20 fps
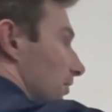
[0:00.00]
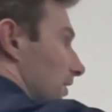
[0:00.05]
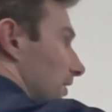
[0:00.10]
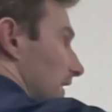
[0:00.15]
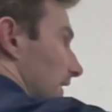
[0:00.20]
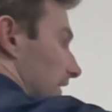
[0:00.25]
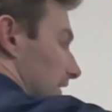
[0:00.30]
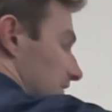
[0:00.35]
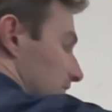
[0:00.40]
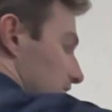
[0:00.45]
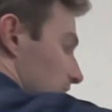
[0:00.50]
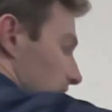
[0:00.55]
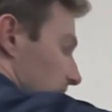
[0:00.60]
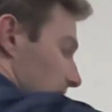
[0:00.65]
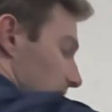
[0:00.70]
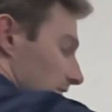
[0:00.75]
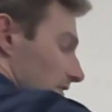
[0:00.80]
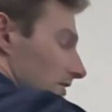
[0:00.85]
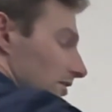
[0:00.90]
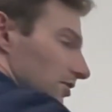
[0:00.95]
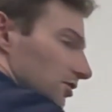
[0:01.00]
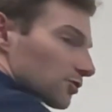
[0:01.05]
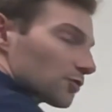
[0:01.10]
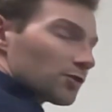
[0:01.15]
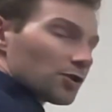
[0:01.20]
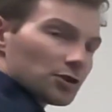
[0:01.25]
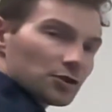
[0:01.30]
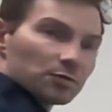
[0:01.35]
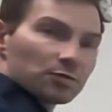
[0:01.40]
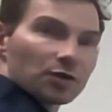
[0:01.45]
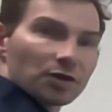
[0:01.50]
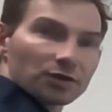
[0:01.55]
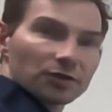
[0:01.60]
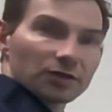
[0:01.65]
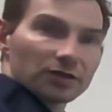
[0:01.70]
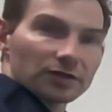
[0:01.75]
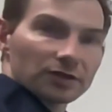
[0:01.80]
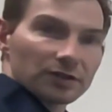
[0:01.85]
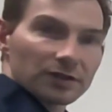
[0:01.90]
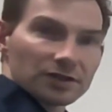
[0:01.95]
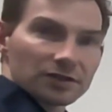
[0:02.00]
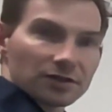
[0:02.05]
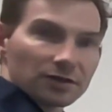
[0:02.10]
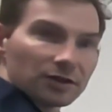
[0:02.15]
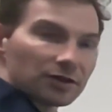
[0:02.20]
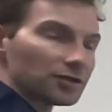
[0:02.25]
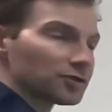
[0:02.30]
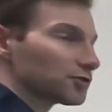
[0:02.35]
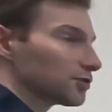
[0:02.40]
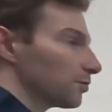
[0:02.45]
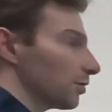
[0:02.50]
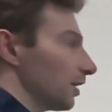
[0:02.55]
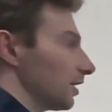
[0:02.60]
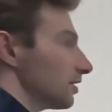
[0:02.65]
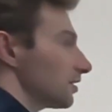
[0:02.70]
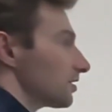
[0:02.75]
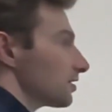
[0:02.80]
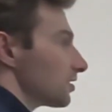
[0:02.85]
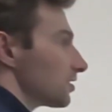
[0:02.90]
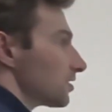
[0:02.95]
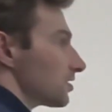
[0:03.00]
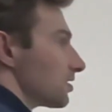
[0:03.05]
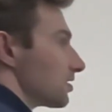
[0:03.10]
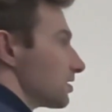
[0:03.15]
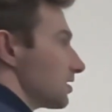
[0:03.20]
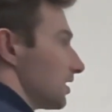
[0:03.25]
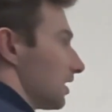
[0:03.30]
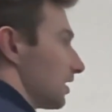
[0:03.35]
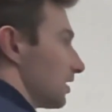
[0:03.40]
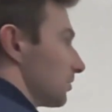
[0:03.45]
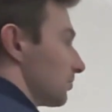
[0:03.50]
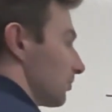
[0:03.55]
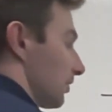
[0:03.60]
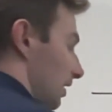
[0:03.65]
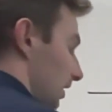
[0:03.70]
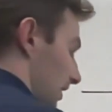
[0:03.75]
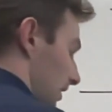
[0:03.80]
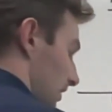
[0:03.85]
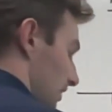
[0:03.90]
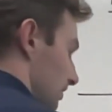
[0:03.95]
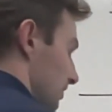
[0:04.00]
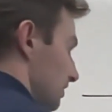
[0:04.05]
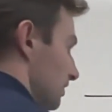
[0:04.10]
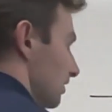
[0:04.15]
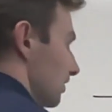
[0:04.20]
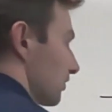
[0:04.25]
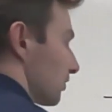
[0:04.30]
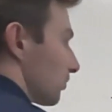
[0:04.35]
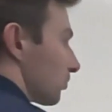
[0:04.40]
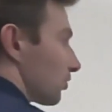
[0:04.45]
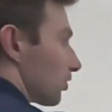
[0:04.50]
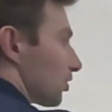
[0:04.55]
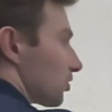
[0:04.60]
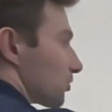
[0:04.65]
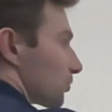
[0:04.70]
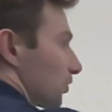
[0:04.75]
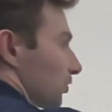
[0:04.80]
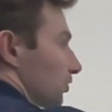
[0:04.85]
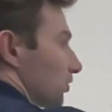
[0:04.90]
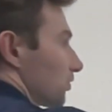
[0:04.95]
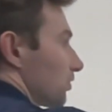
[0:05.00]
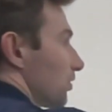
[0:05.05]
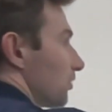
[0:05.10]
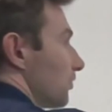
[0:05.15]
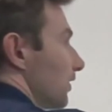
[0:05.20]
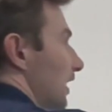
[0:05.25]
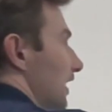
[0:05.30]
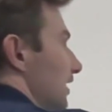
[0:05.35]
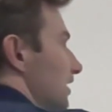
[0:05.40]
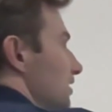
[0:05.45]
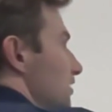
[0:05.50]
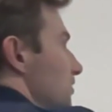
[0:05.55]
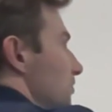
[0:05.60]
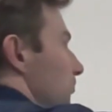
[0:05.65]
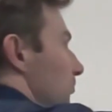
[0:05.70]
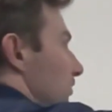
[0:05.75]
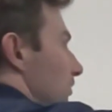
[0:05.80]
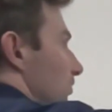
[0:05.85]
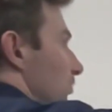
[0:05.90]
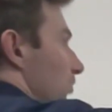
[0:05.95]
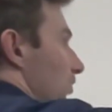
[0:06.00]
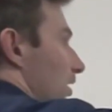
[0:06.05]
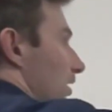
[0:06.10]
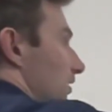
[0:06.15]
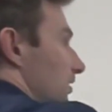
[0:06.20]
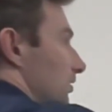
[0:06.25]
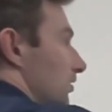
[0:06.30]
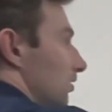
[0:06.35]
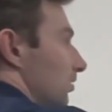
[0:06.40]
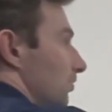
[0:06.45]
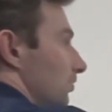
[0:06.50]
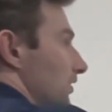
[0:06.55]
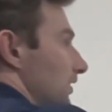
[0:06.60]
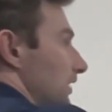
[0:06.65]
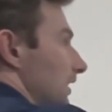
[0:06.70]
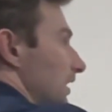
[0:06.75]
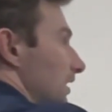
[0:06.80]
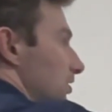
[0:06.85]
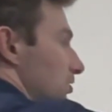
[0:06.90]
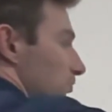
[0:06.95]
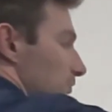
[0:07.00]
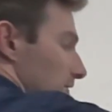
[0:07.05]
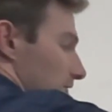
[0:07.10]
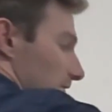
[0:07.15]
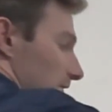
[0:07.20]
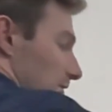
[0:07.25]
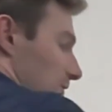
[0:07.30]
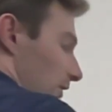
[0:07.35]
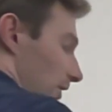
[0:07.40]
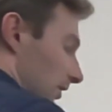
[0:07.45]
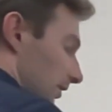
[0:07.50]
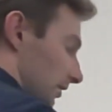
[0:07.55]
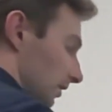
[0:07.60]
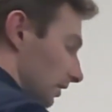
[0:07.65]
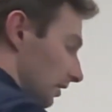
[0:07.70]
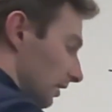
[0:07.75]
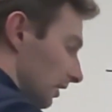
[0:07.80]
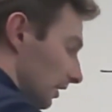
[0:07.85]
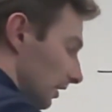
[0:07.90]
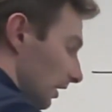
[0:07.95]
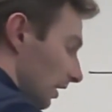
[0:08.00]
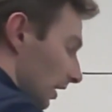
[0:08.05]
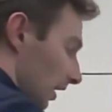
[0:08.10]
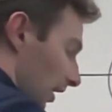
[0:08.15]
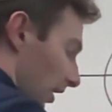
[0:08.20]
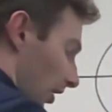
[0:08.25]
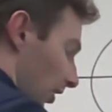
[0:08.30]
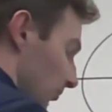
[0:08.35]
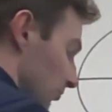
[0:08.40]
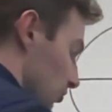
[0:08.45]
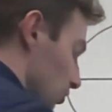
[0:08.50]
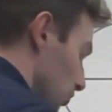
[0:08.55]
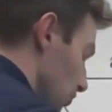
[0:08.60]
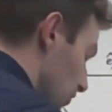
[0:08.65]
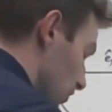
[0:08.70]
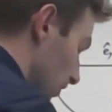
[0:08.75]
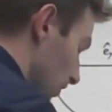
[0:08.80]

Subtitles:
like its cross product is going to be the same as the cross product of x with y, of ex with ey. So you